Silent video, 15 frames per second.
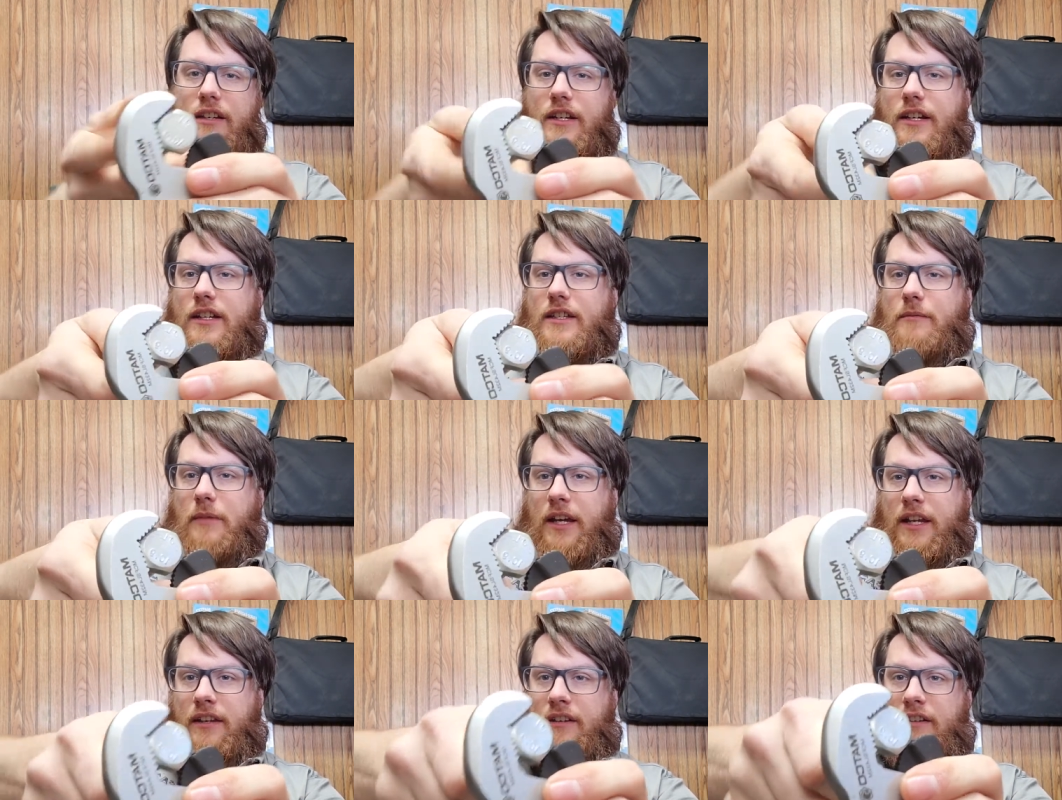Because, I
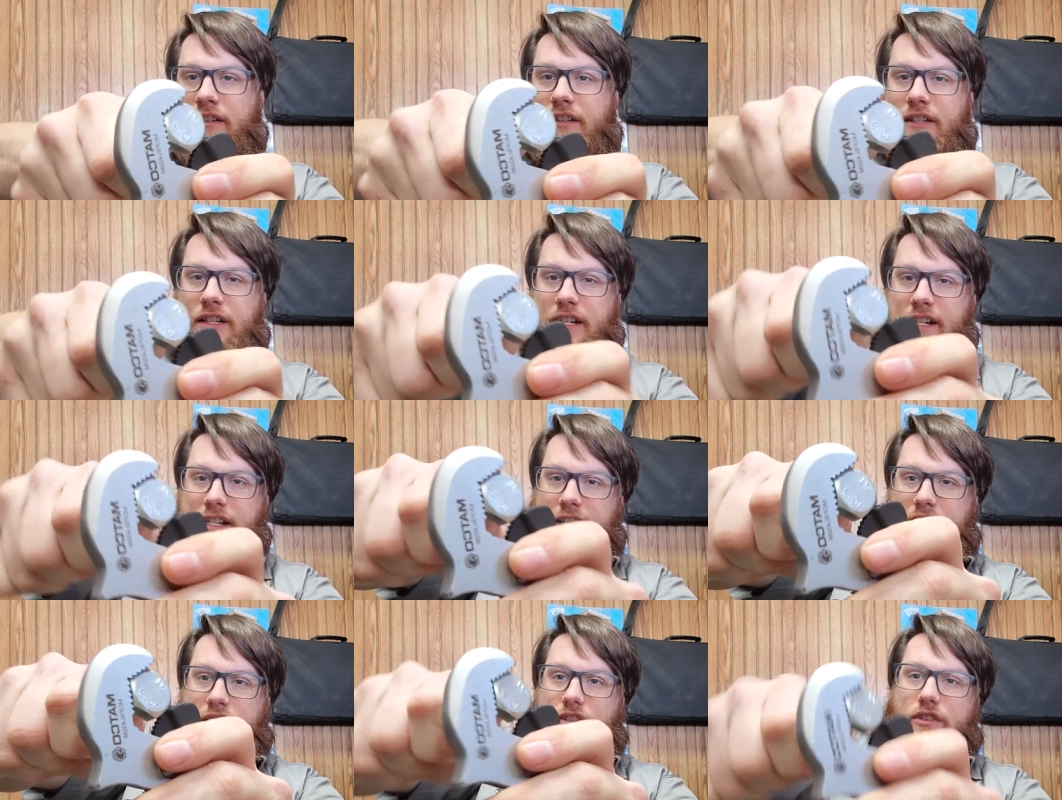mean,
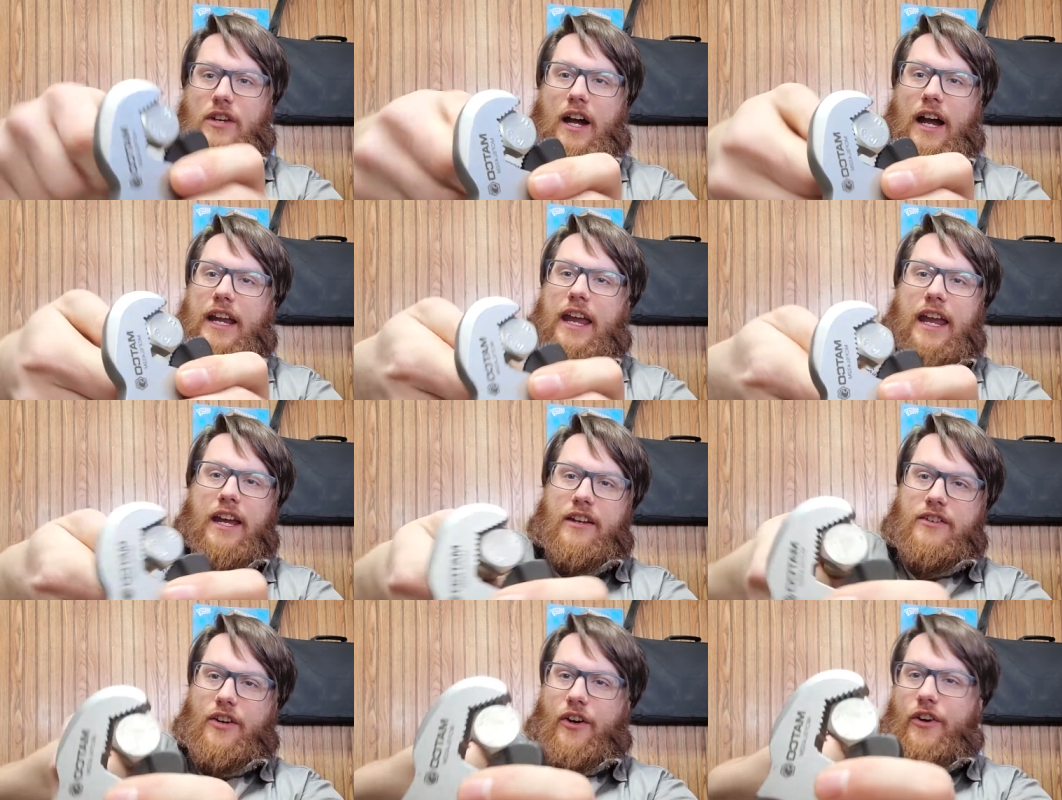I
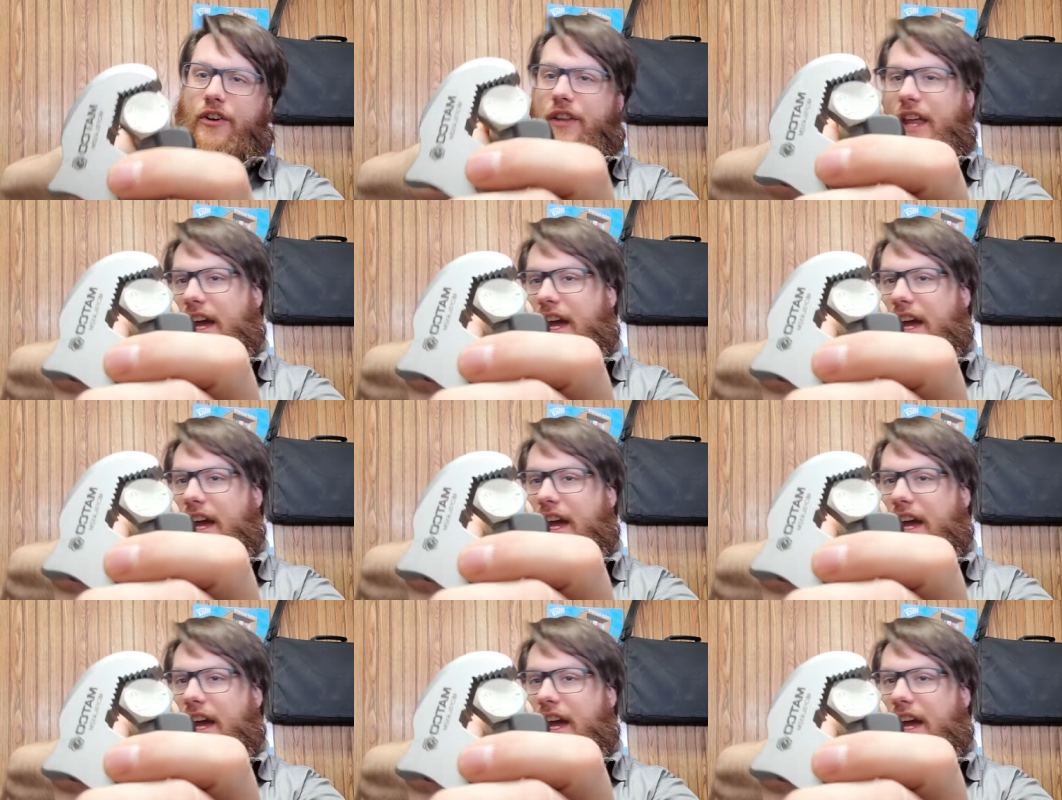can't turn